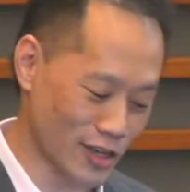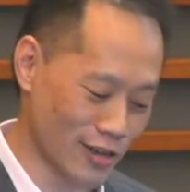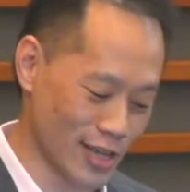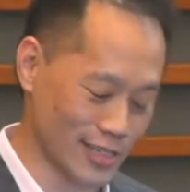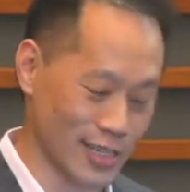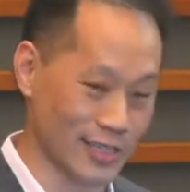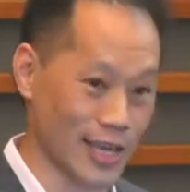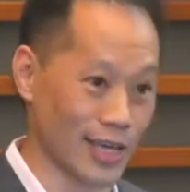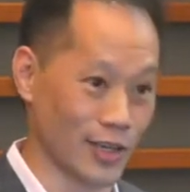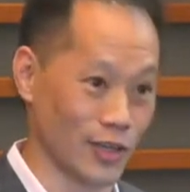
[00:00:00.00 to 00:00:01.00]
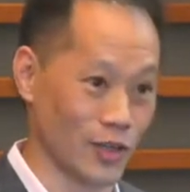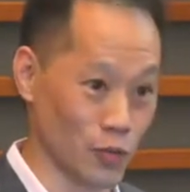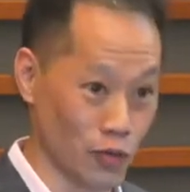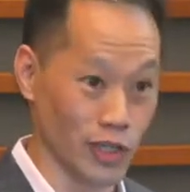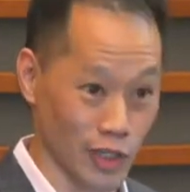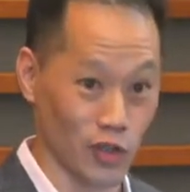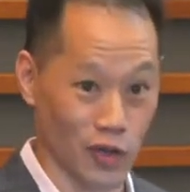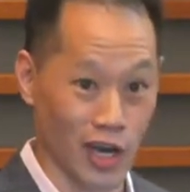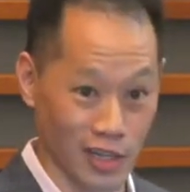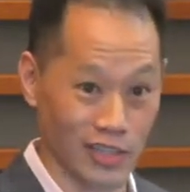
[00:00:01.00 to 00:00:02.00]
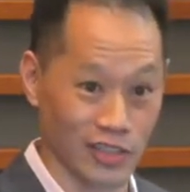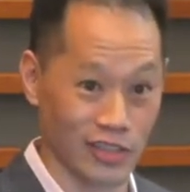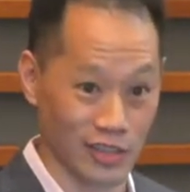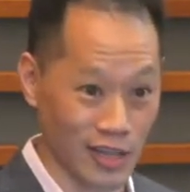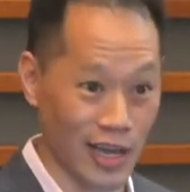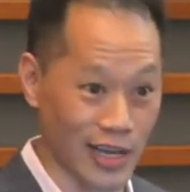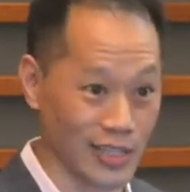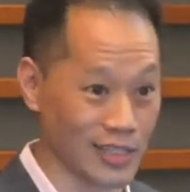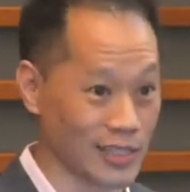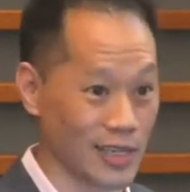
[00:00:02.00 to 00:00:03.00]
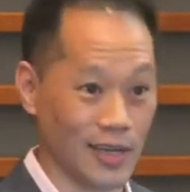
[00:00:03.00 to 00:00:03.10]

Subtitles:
on this is you really do got to listen to your clients,